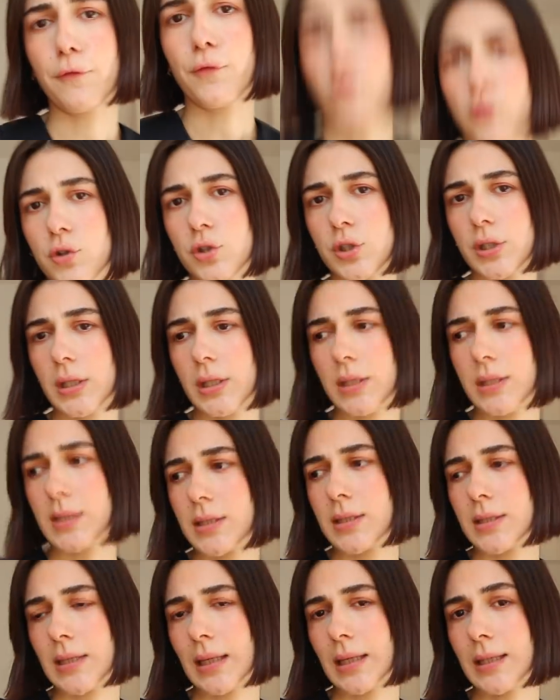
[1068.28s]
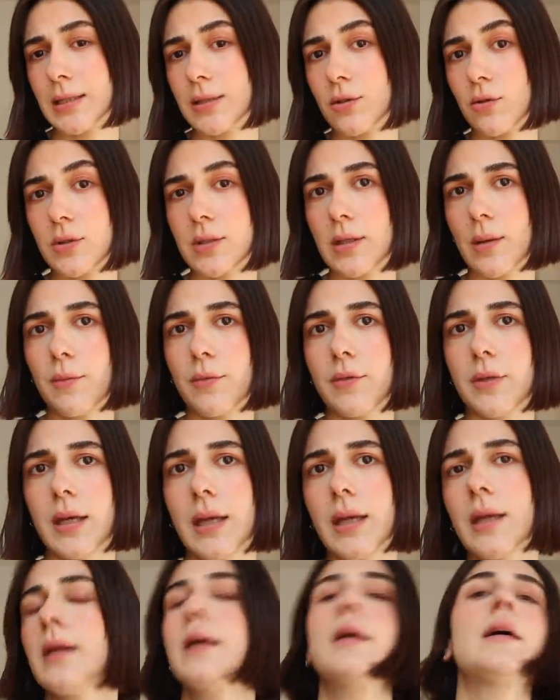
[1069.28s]
46 or
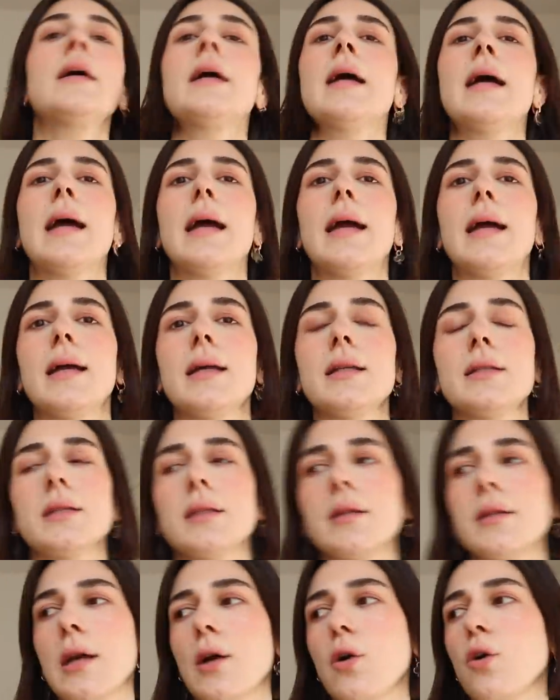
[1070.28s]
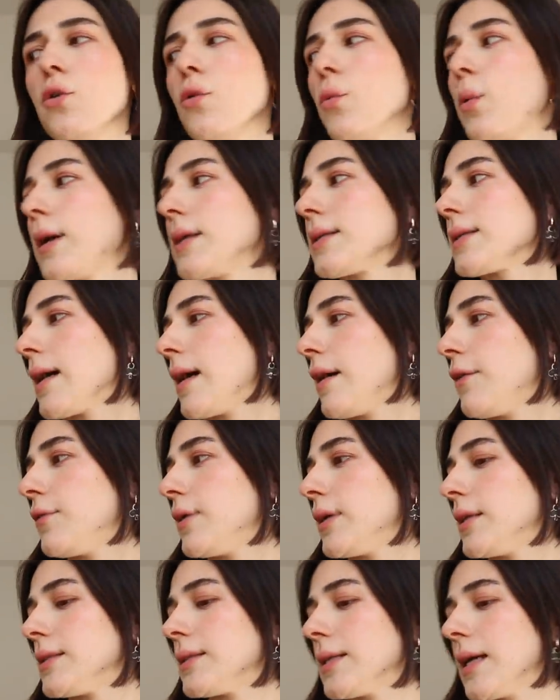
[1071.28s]
something, and they always have
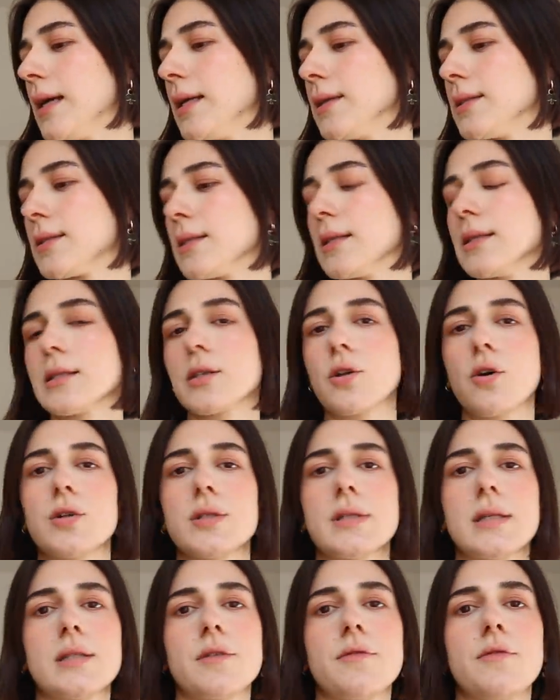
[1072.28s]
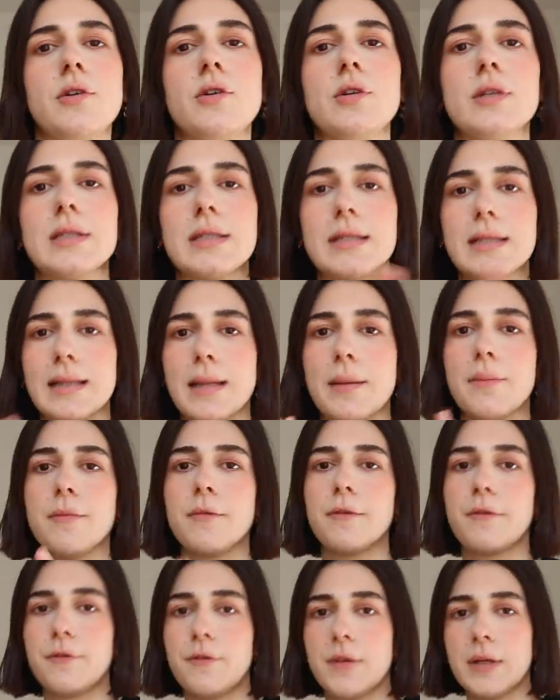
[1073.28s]
it. And since COS has a very slim
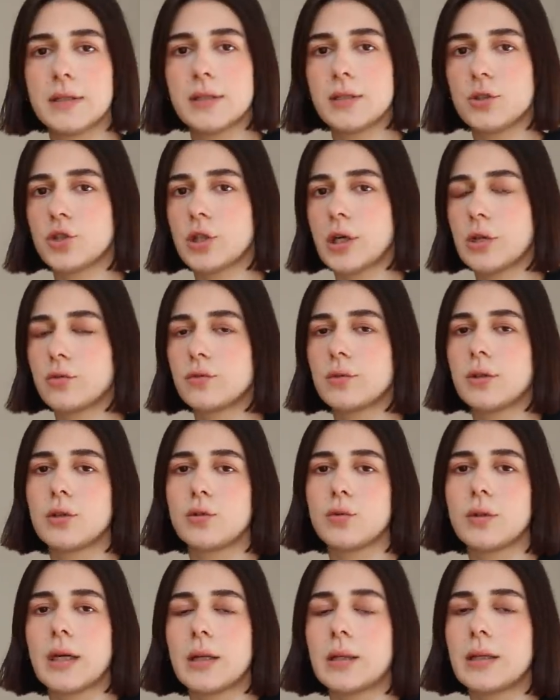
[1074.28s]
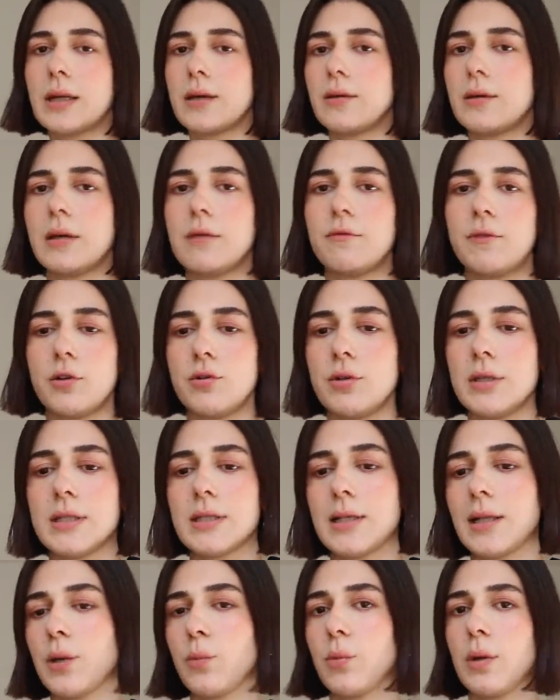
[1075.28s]
fit in general, you can very
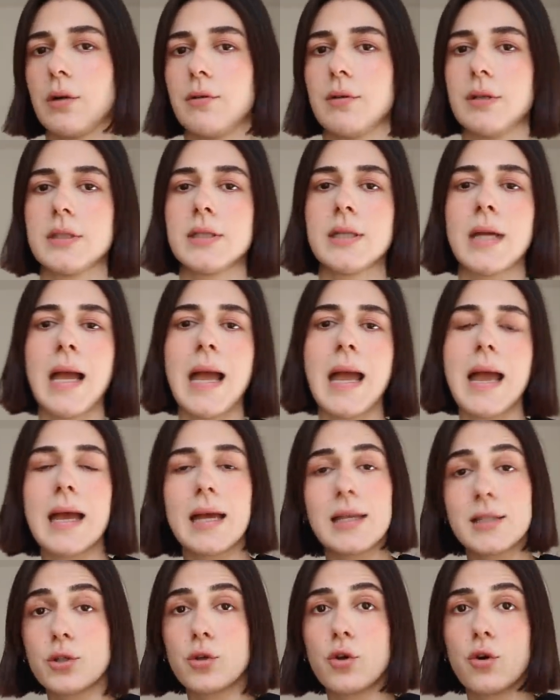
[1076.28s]
easily wear it as a